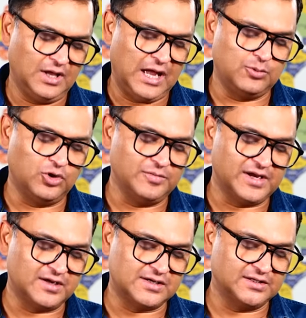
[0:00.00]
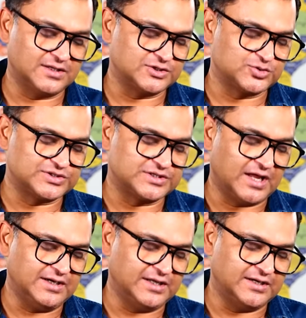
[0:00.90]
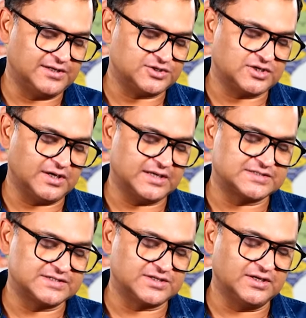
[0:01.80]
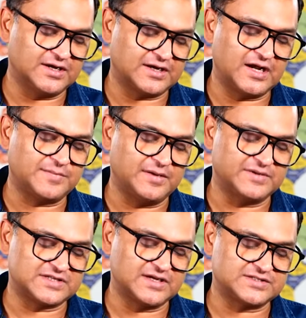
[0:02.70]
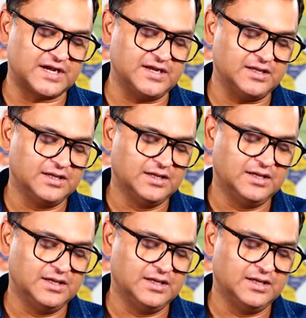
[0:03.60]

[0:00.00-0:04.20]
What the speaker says: I want to make it clear that this was entirely unintentional and I sincerely regret my misunderstanding